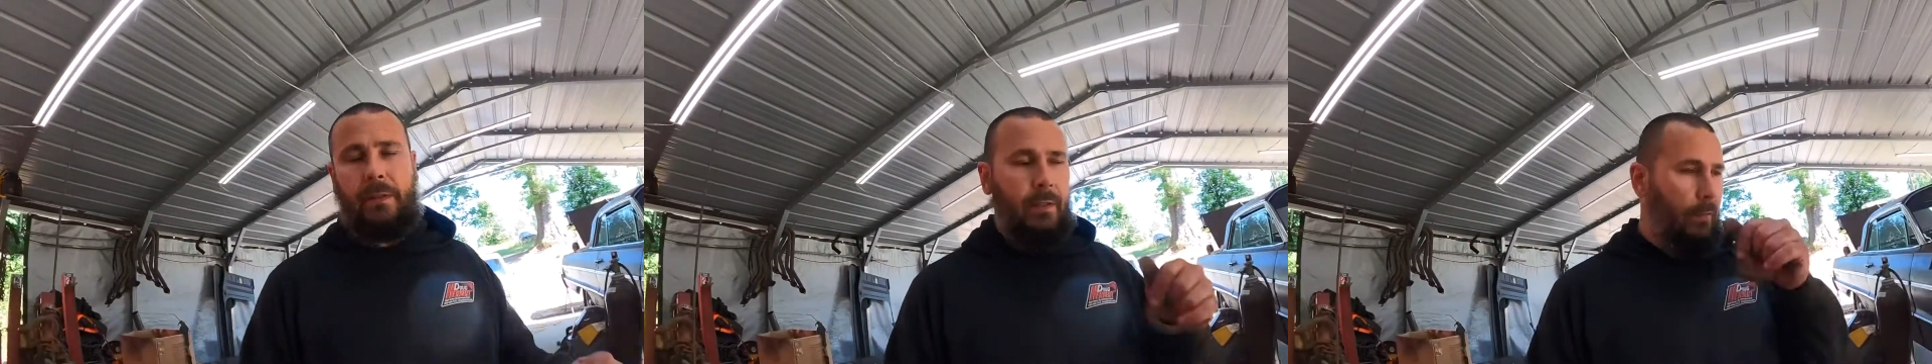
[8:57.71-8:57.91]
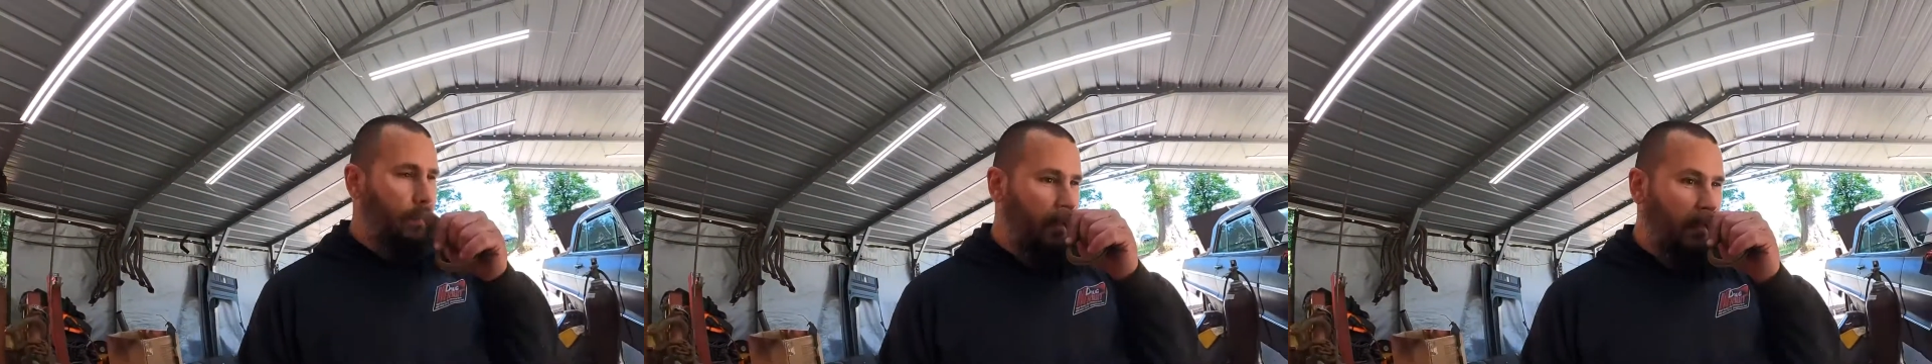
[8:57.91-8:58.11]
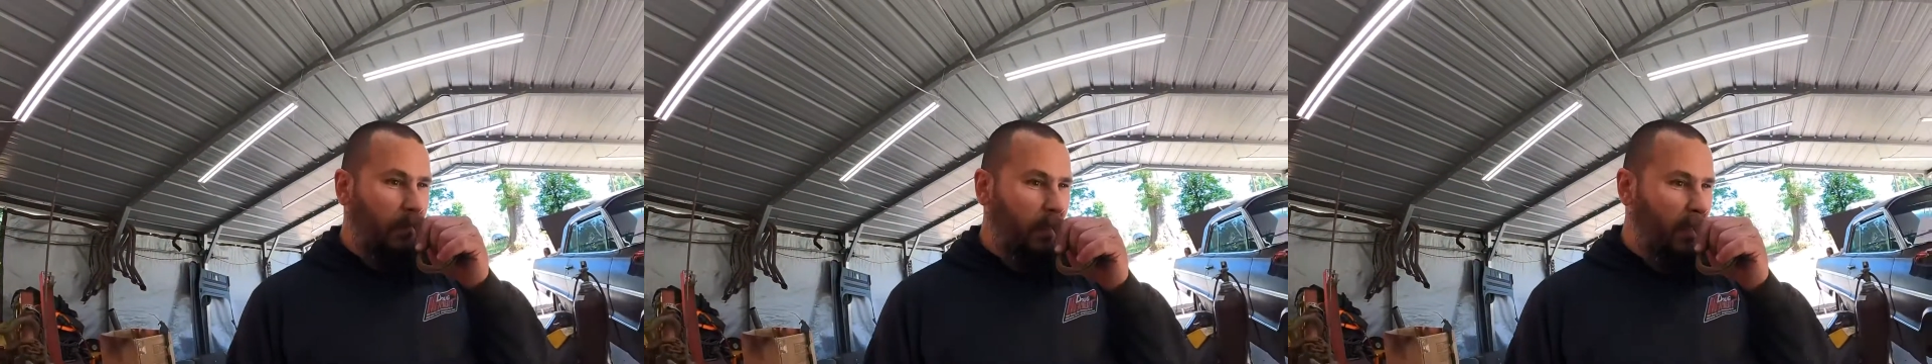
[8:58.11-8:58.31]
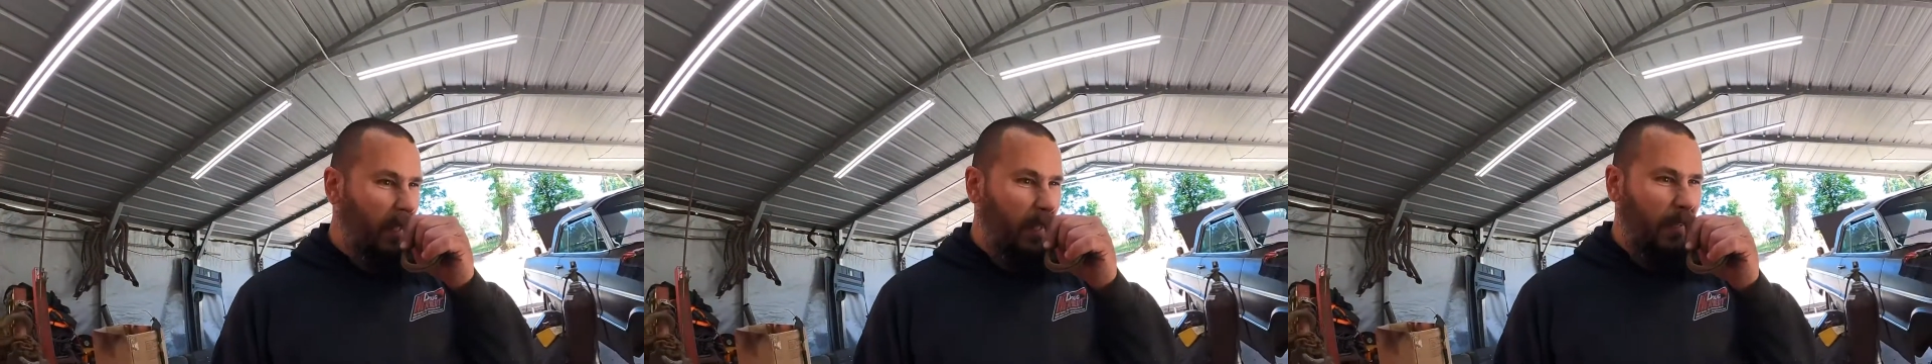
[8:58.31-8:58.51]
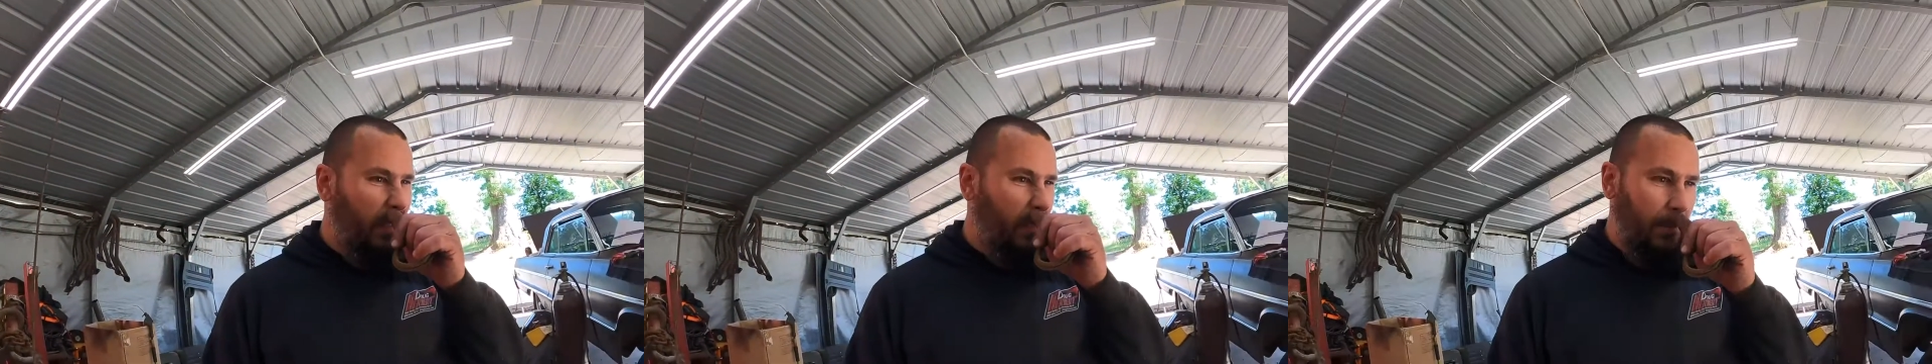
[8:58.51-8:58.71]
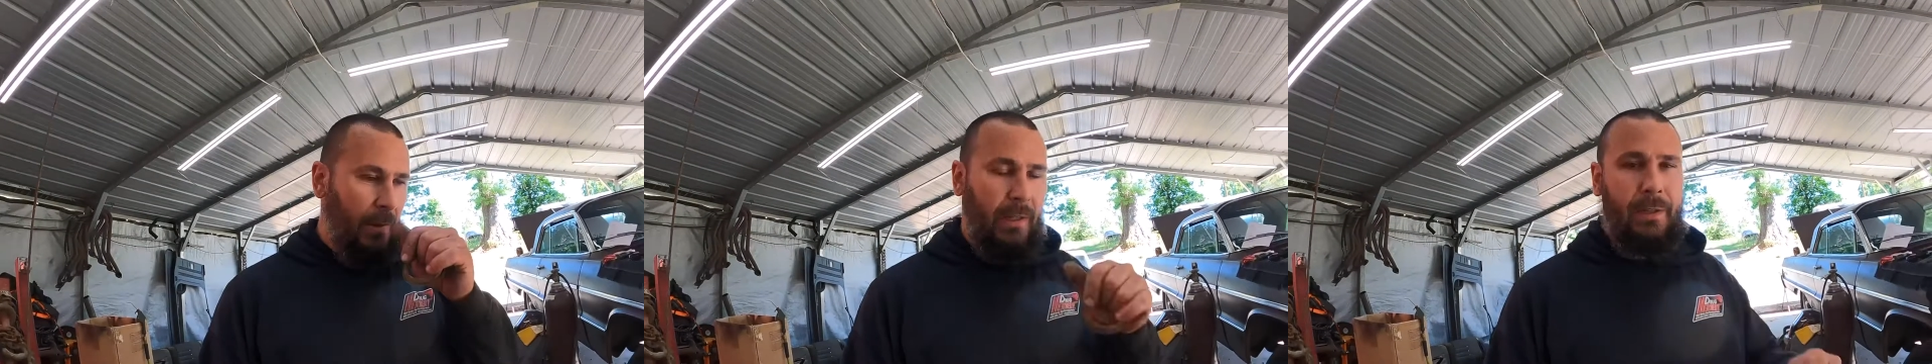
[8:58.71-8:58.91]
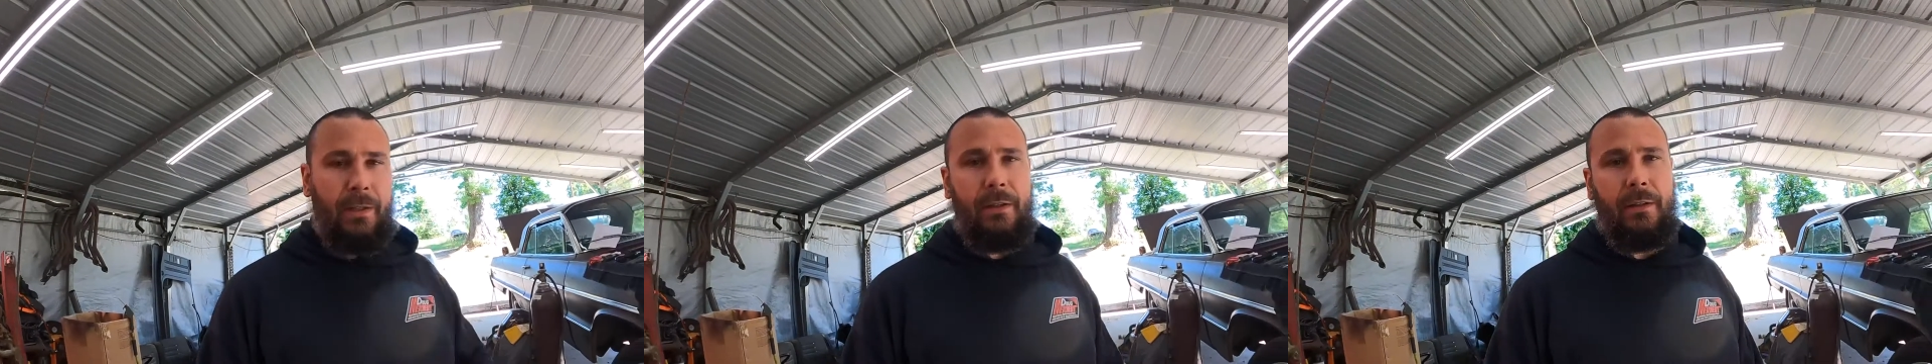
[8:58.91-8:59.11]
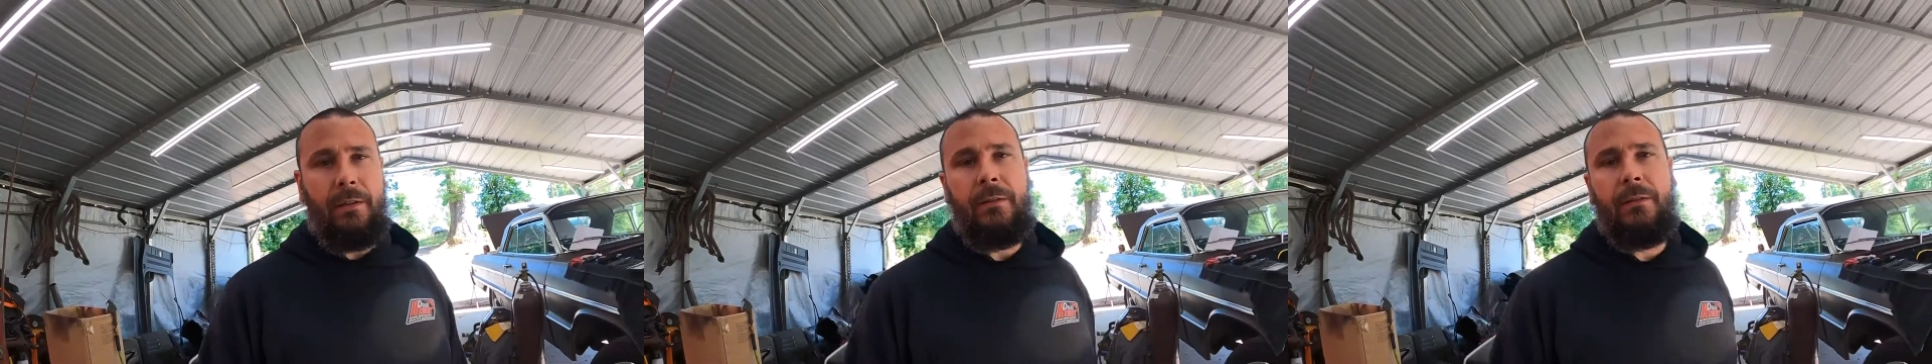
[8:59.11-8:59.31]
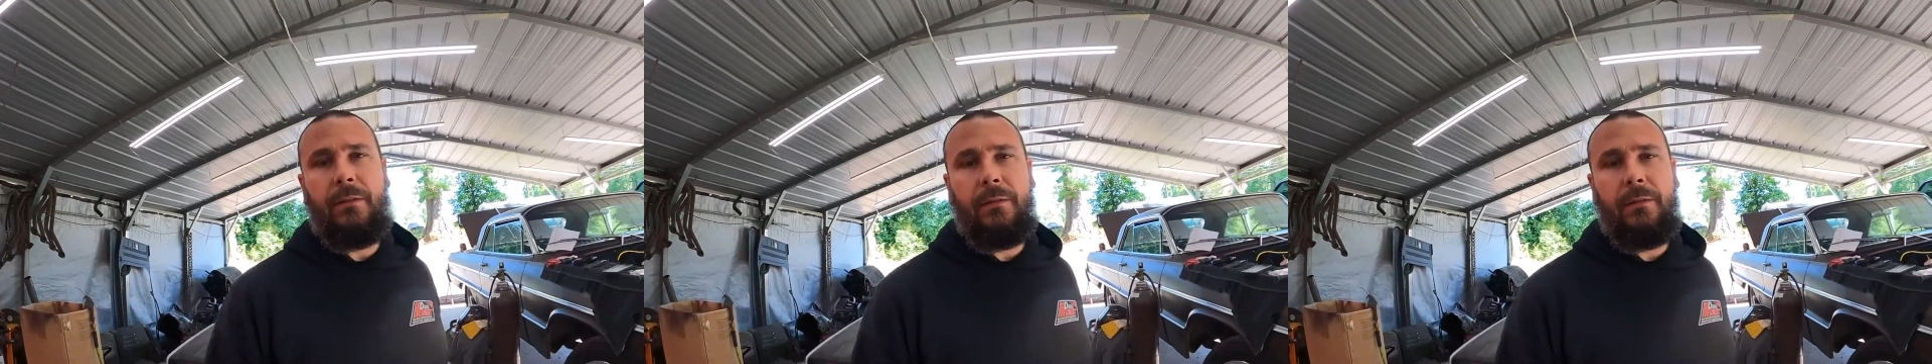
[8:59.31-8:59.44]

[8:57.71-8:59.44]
that stuff while I had somebody here